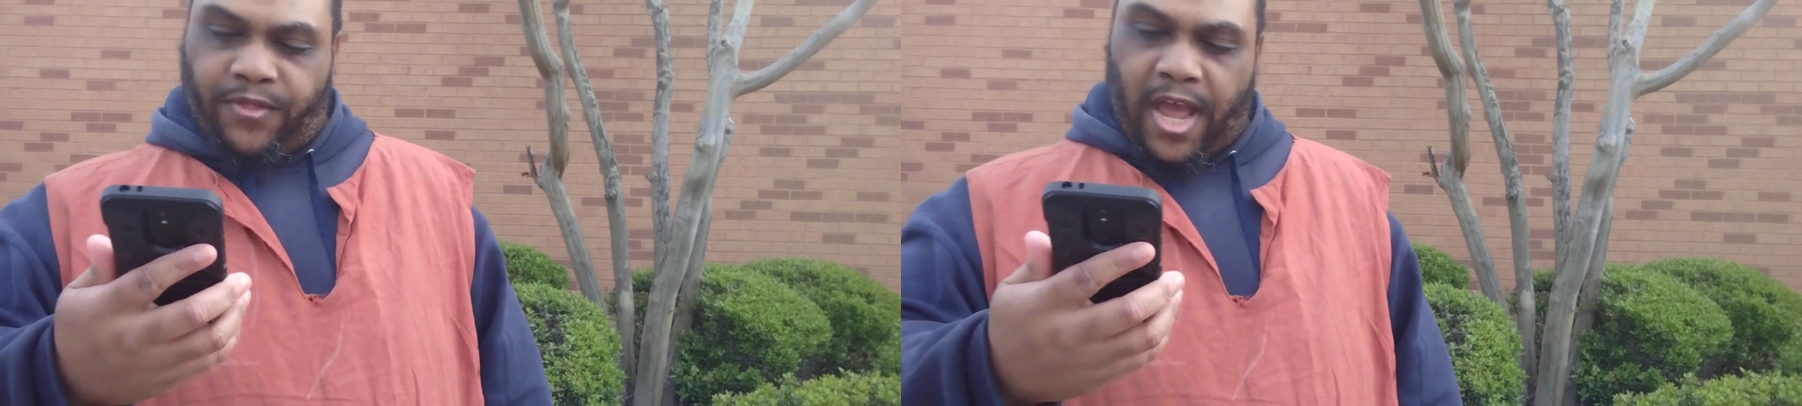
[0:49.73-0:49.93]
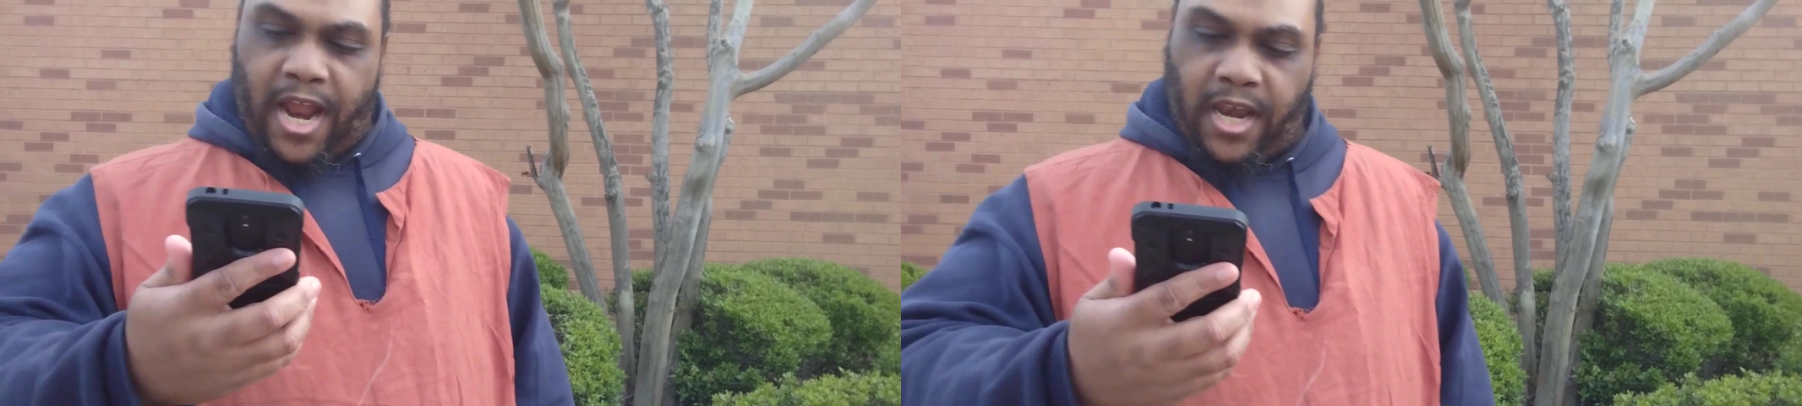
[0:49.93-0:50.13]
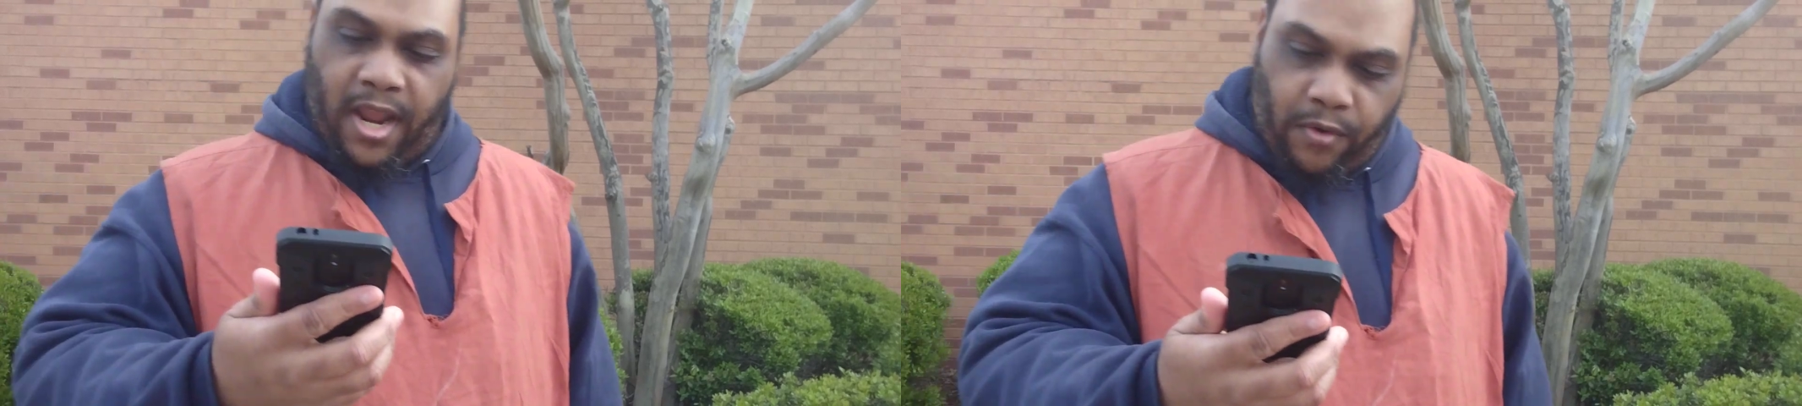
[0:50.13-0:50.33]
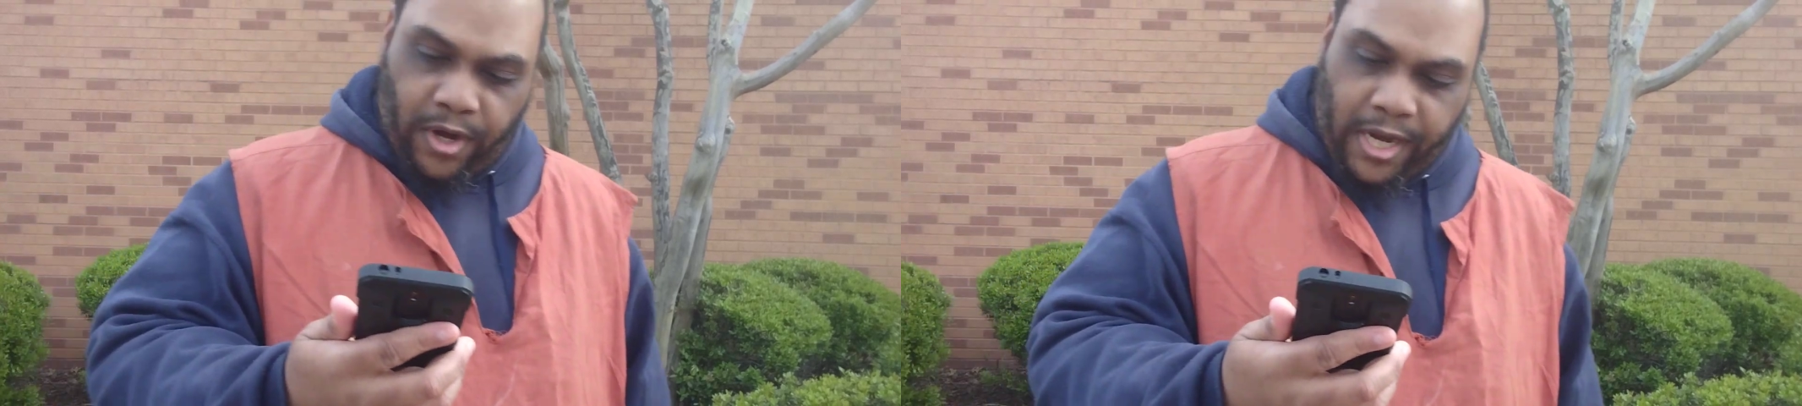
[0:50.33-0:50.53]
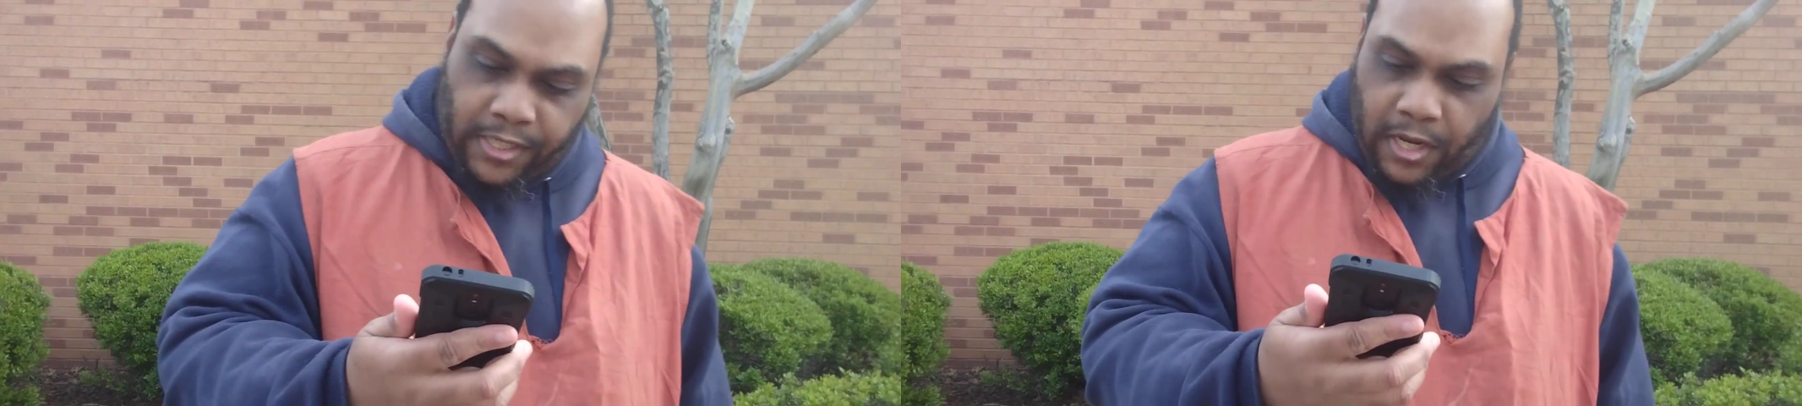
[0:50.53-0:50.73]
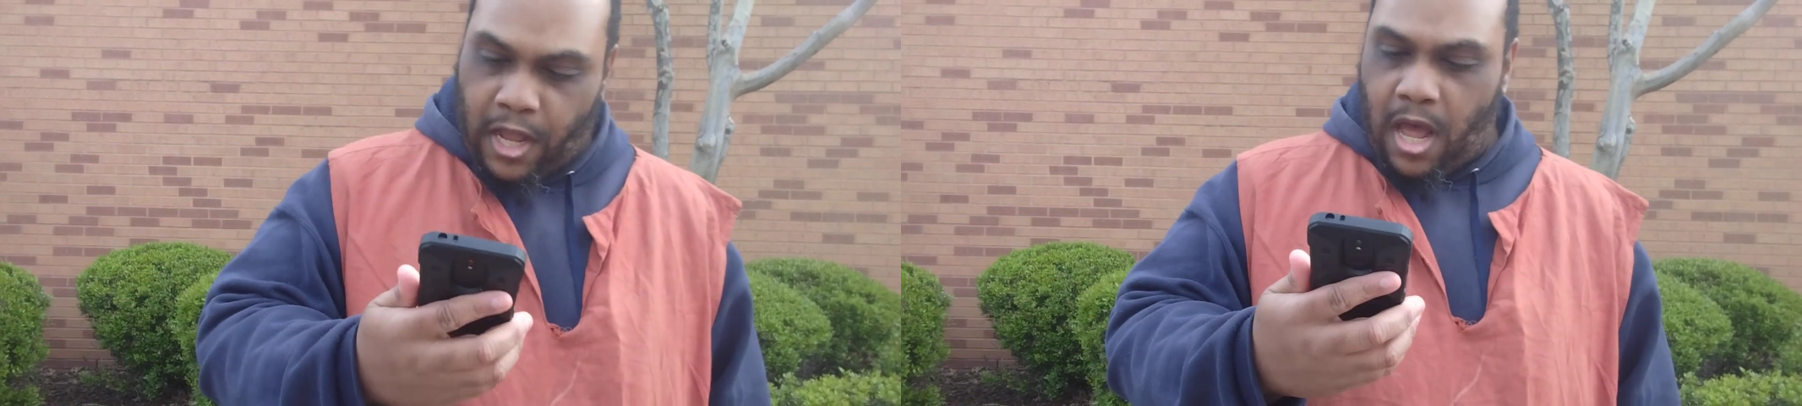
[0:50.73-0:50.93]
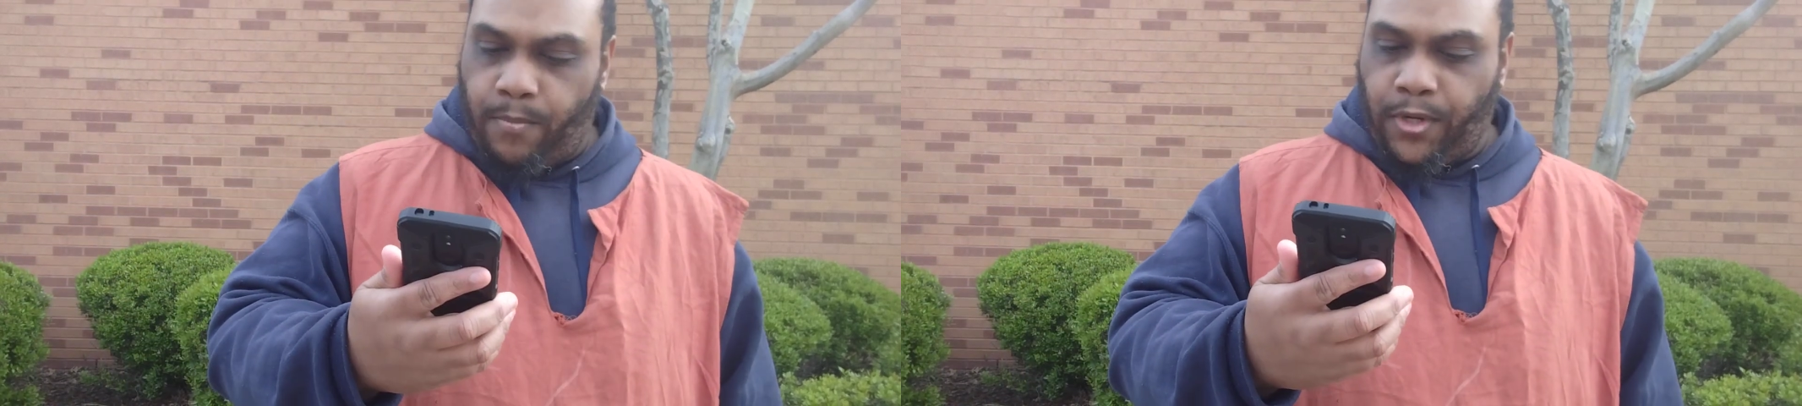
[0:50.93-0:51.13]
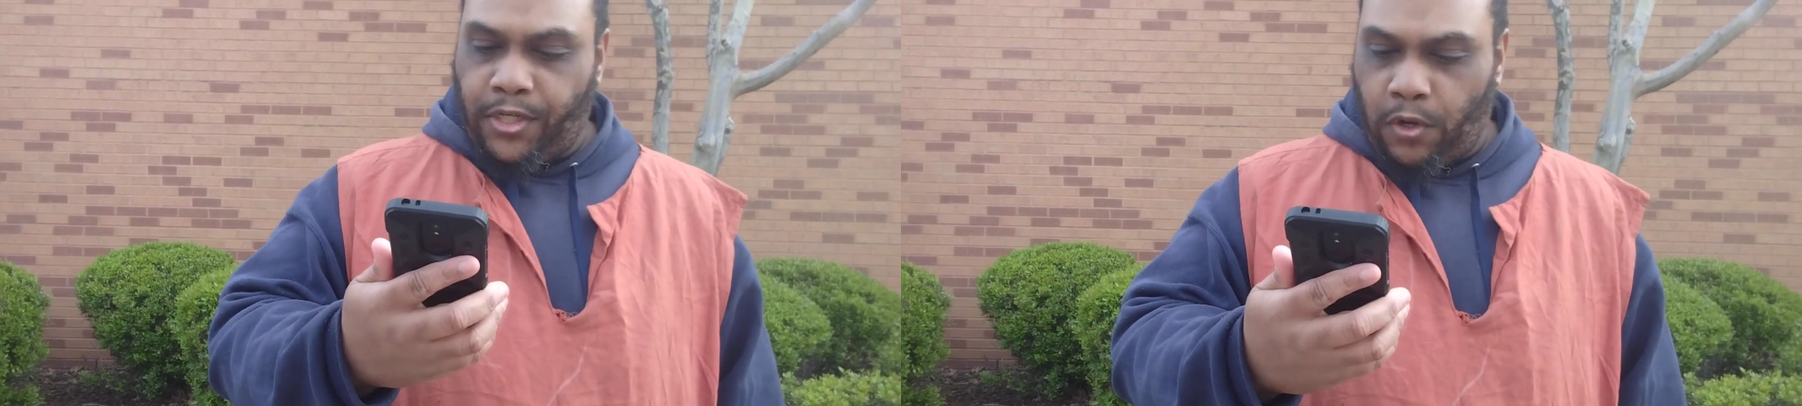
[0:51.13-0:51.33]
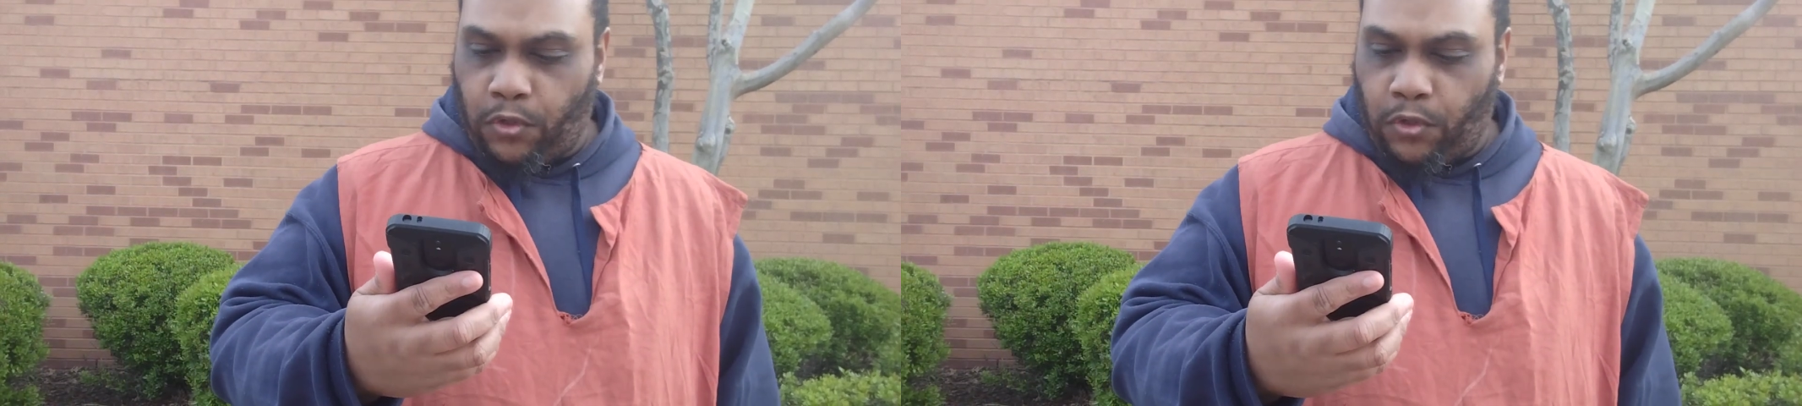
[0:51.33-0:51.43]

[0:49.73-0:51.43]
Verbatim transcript: of thy iniquity is accomplished,